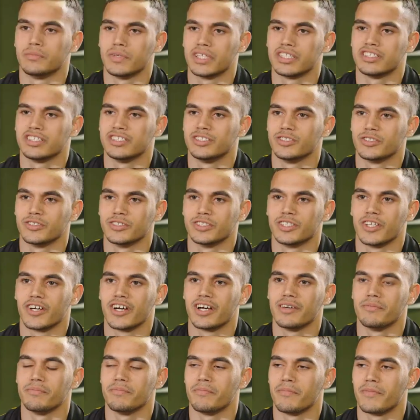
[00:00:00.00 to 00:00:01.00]
a message all the
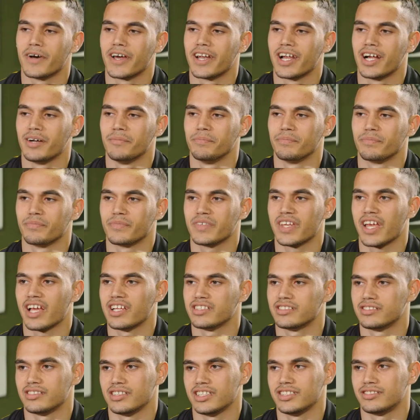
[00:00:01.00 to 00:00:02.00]
time. But yeah,
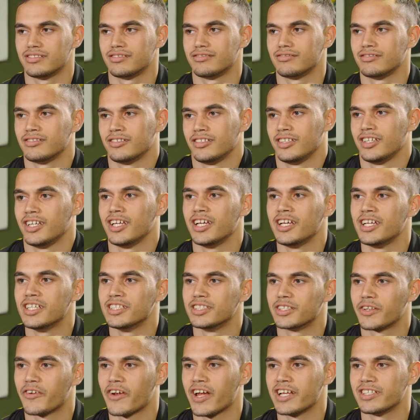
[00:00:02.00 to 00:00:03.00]
it's
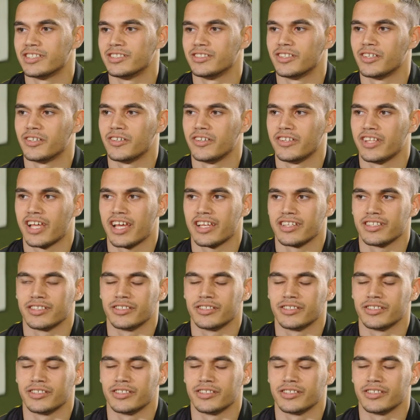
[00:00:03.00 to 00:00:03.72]
great to know that